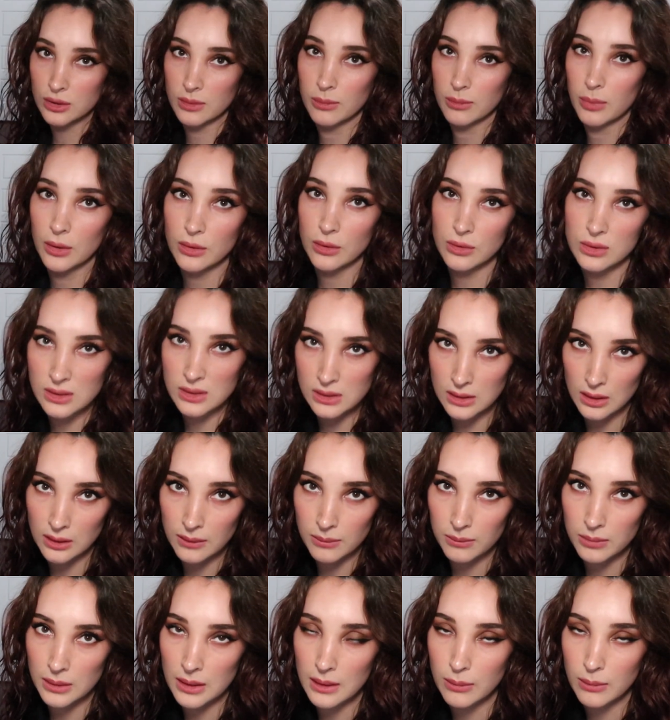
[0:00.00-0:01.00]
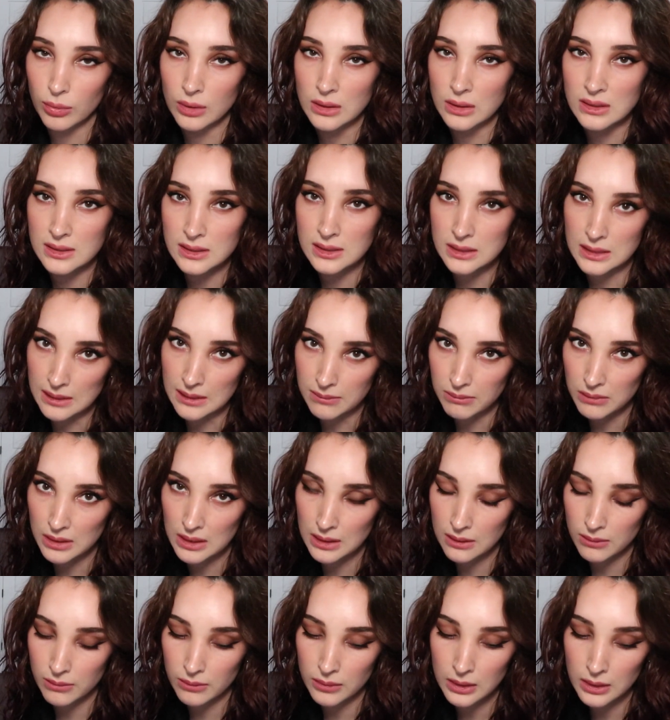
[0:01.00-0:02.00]
supposed to be able to steam
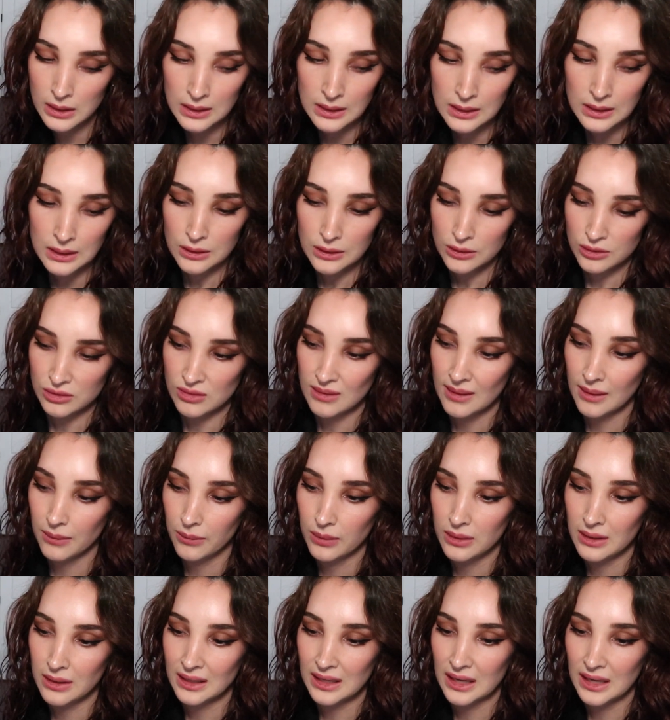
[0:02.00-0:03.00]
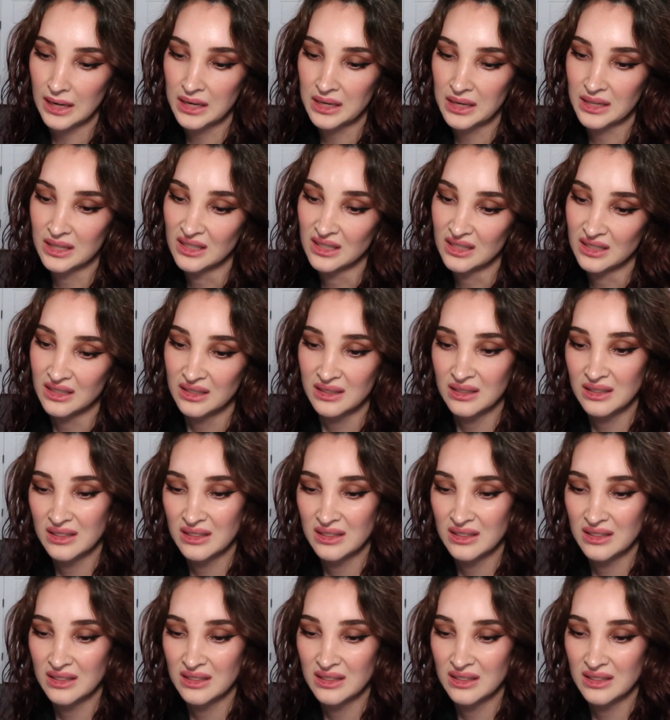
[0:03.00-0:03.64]
them so that way they kind of